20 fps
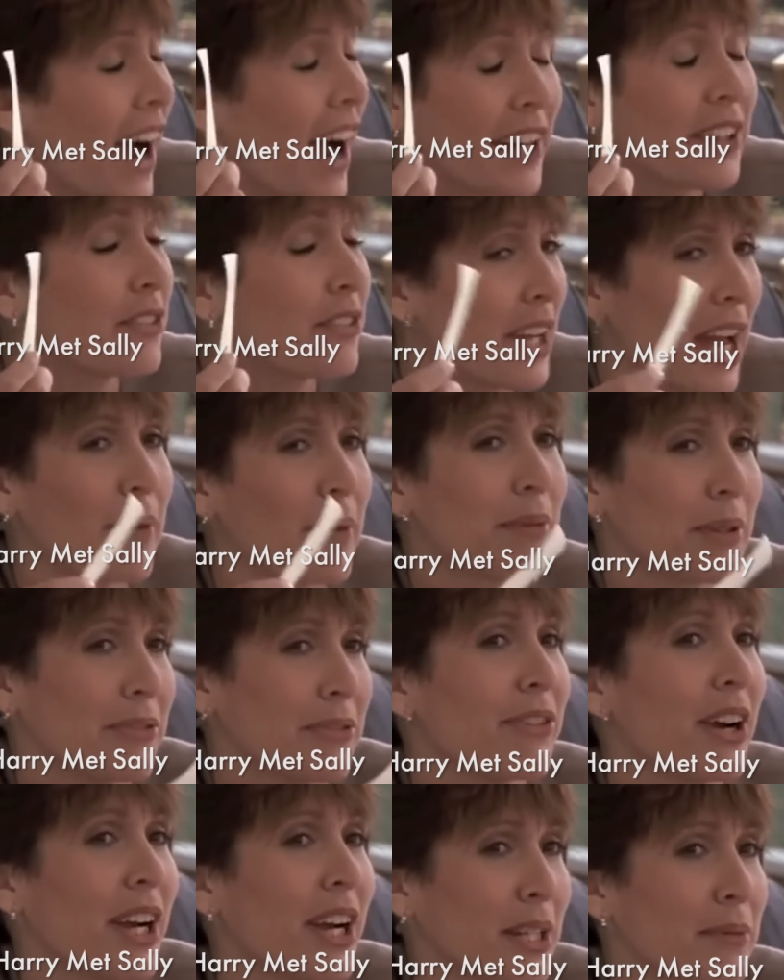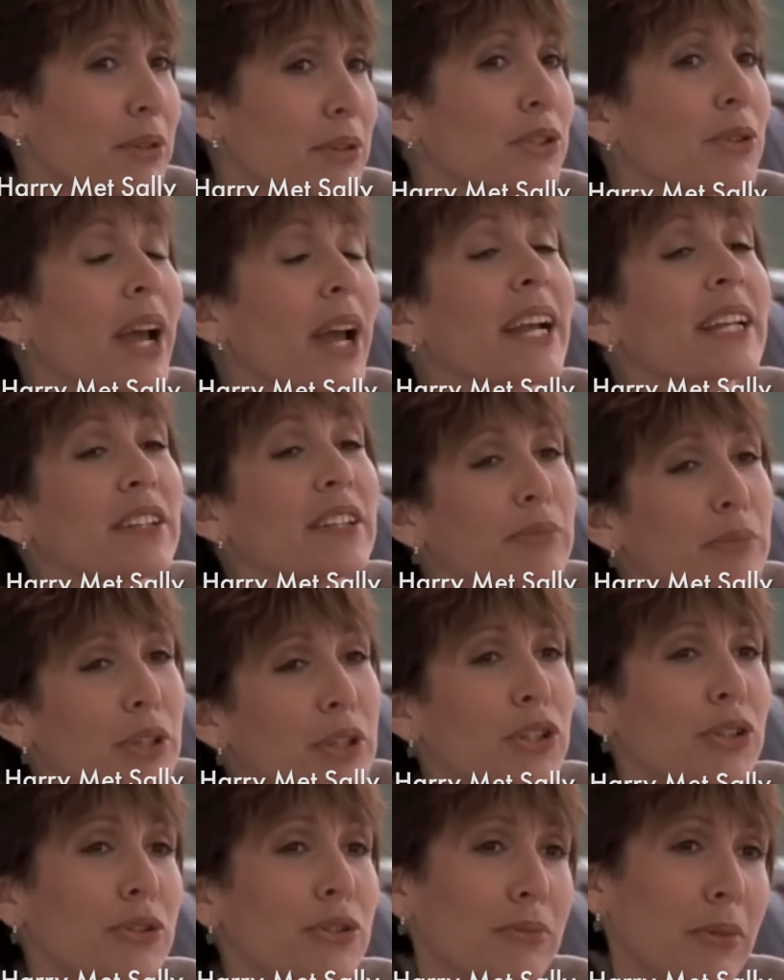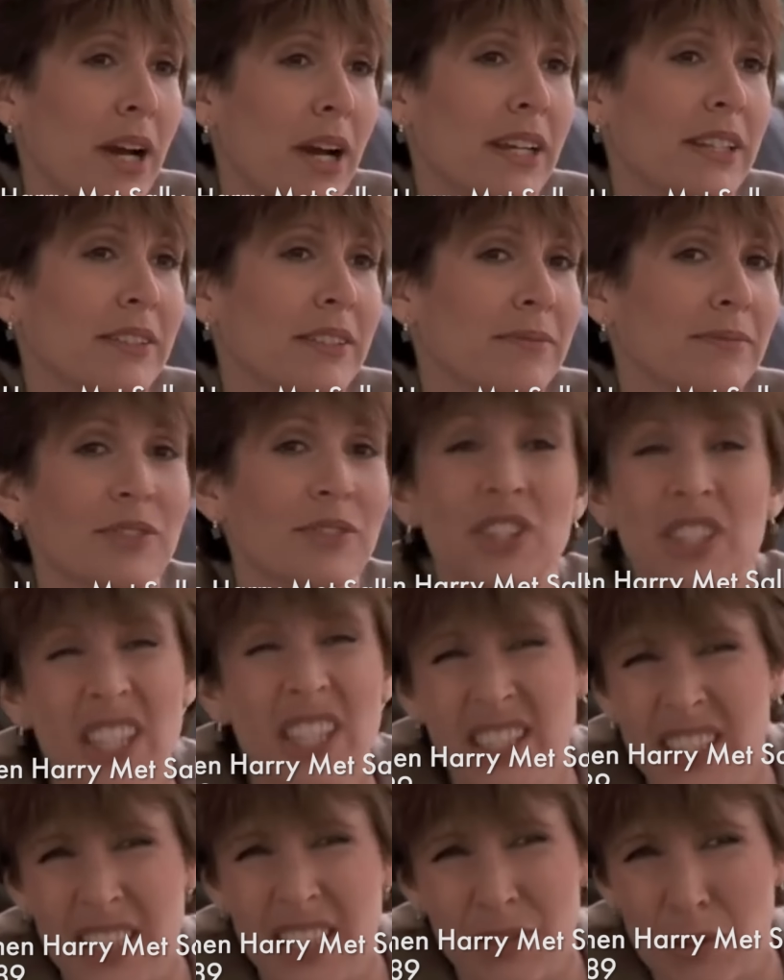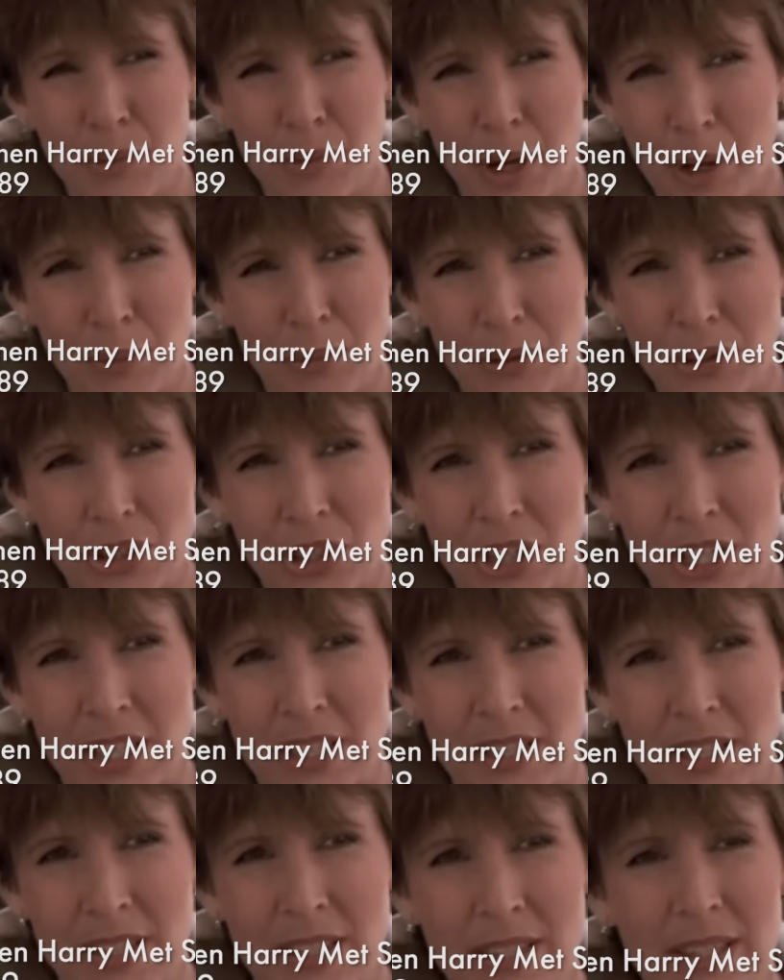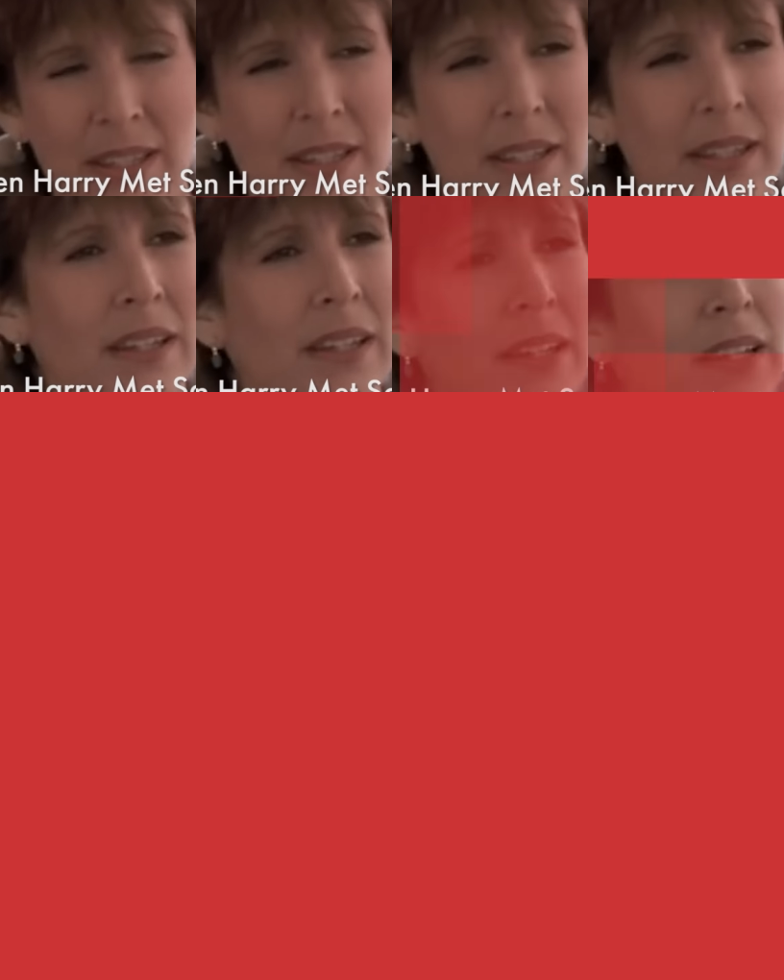I don't happen to find him attractive, but you might. She doesn't have a problem with chins.